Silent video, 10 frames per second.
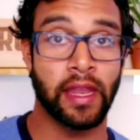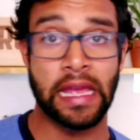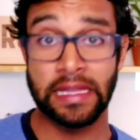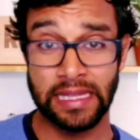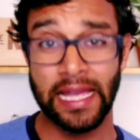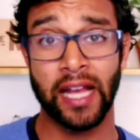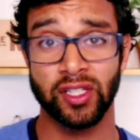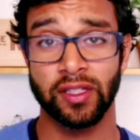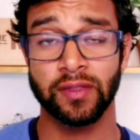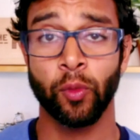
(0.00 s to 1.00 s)
and
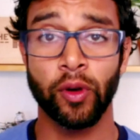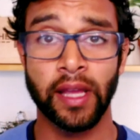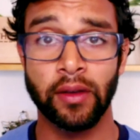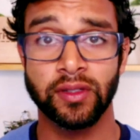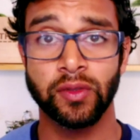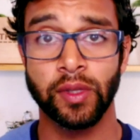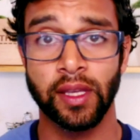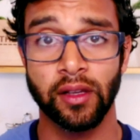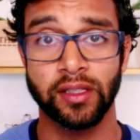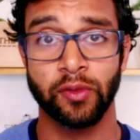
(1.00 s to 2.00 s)
actually this morning I was doing
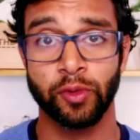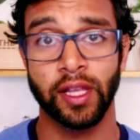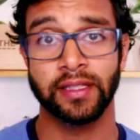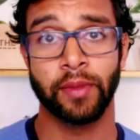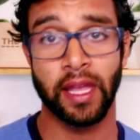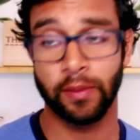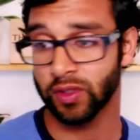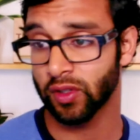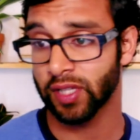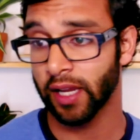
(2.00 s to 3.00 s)
hills and realized that my
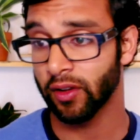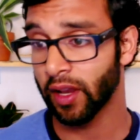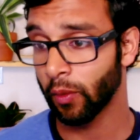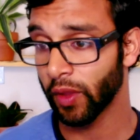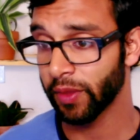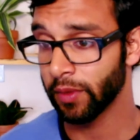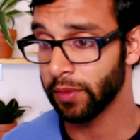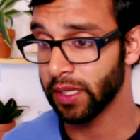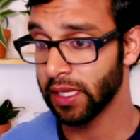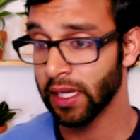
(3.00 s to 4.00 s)
hamstrings are tighter than I want them to
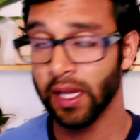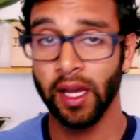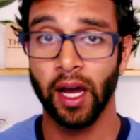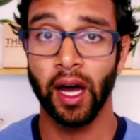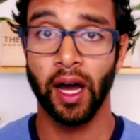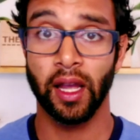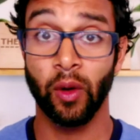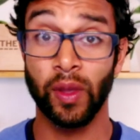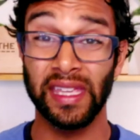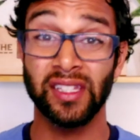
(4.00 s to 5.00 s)
be
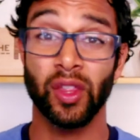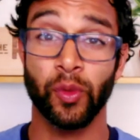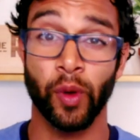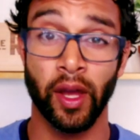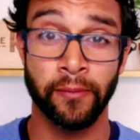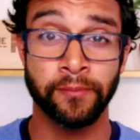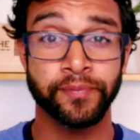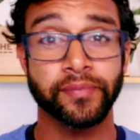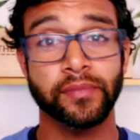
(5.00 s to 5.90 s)
going into the run.